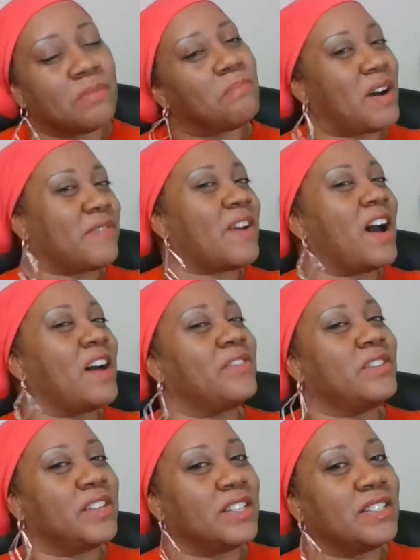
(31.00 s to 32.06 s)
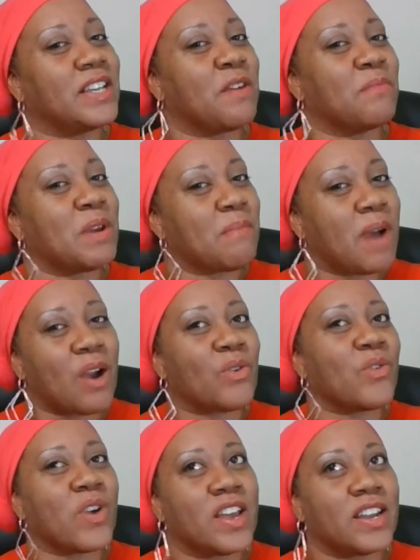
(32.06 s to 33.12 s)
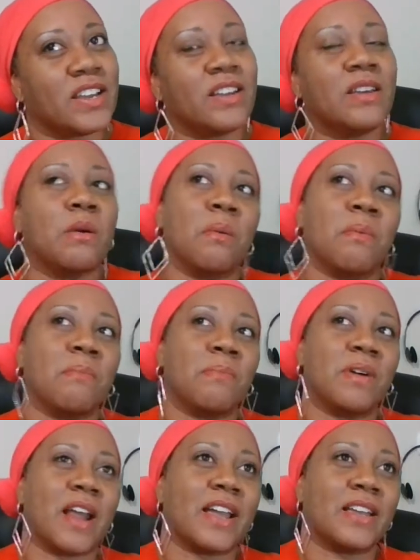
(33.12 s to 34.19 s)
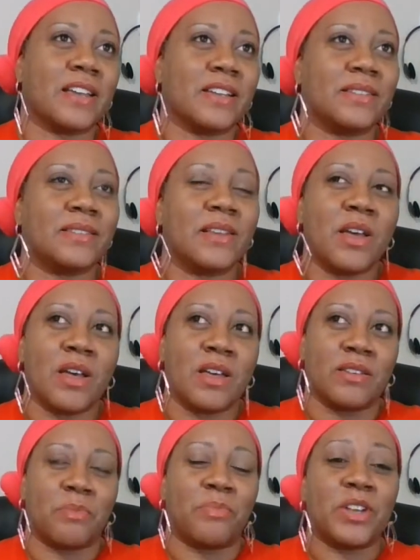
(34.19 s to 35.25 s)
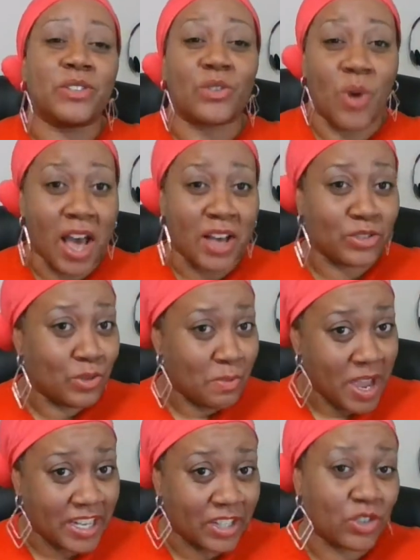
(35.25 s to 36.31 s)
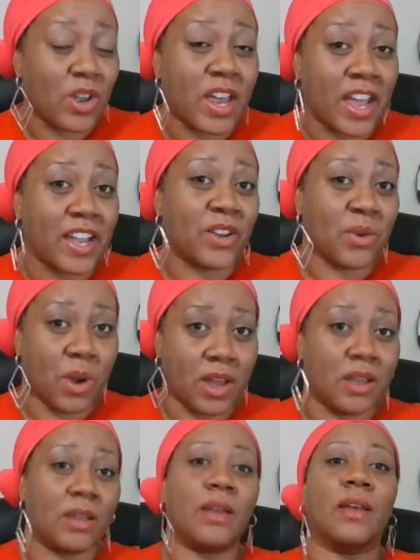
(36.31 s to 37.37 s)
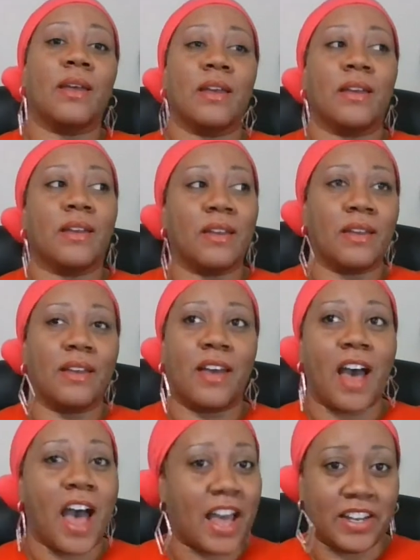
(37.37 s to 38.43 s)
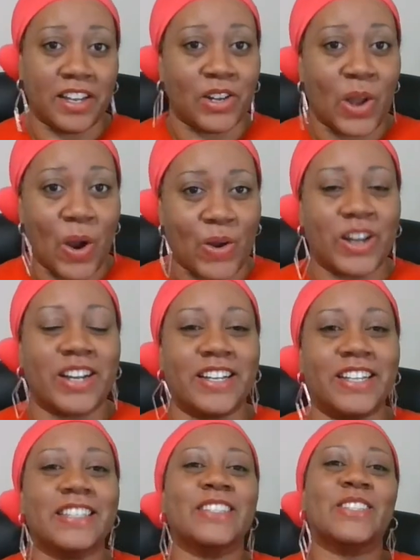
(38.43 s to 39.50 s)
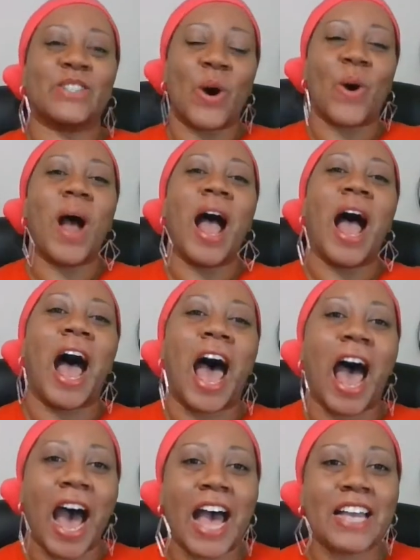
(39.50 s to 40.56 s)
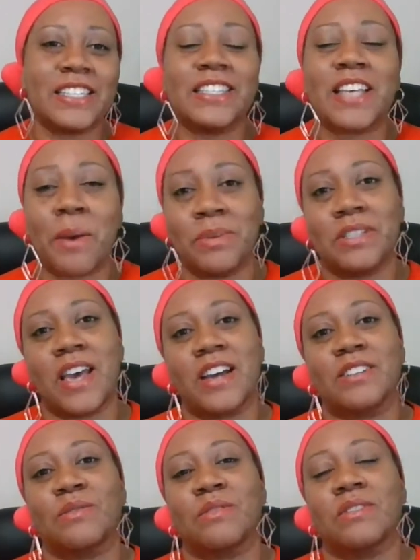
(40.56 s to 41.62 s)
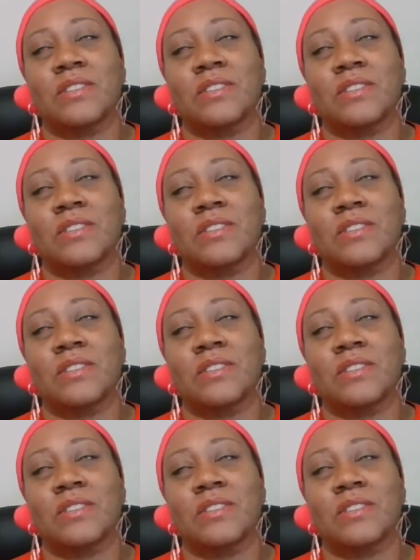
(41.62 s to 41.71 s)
my father did tell me about credit, but I guess the piece on how to maintain credit I didn't learn. So I sabotaged